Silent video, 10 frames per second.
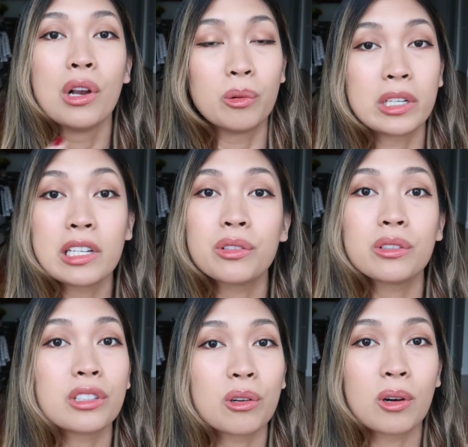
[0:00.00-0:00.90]
reading
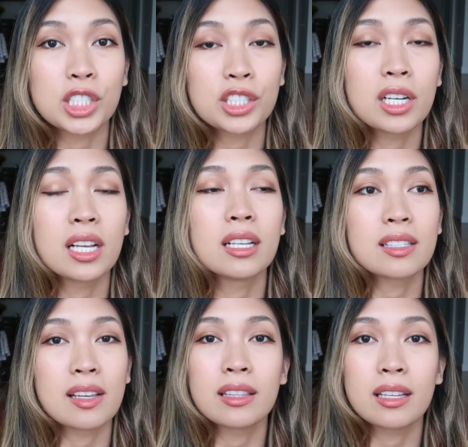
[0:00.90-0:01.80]
through the
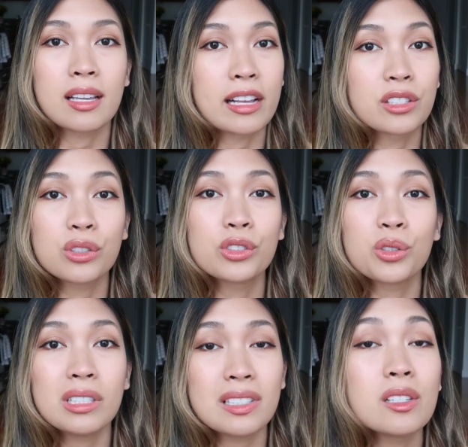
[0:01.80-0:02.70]
questions and the answer
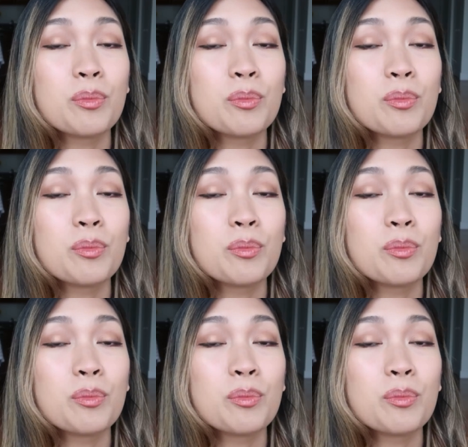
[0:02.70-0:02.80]
choices,